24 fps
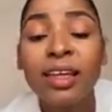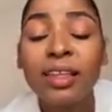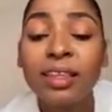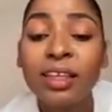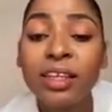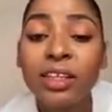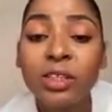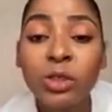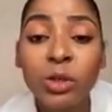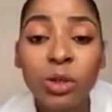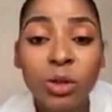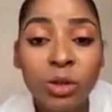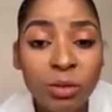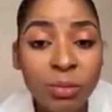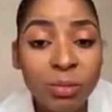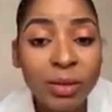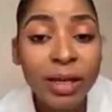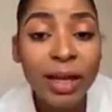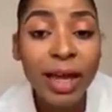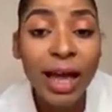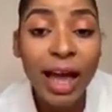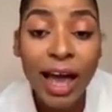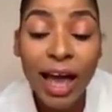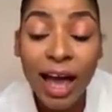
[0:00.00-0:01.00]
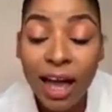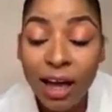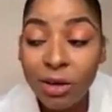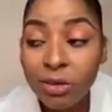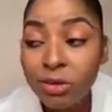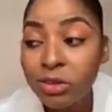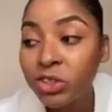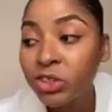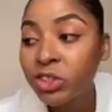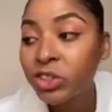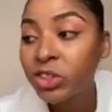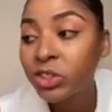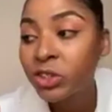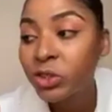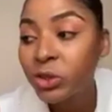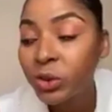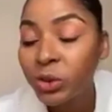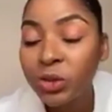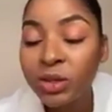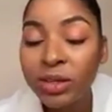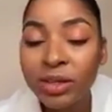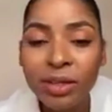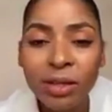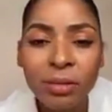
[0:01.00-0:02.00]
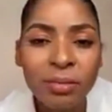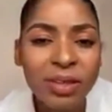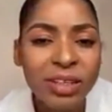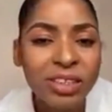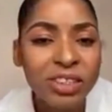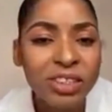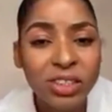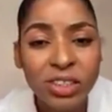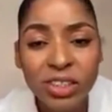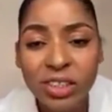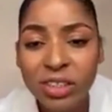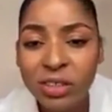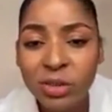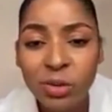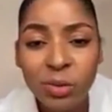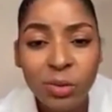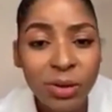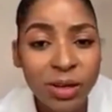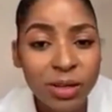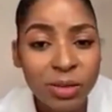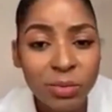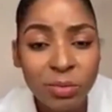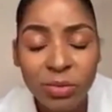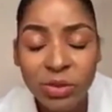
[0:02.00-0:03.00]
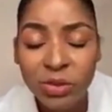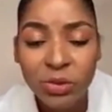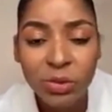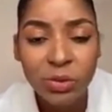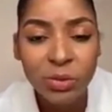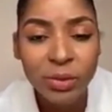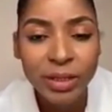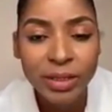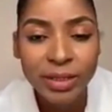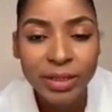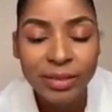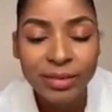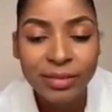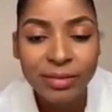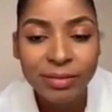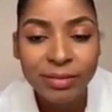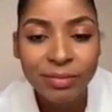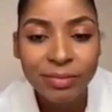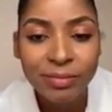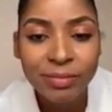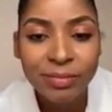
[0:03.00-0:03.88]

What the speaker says: And they told me how she told them that she didn't want me to win.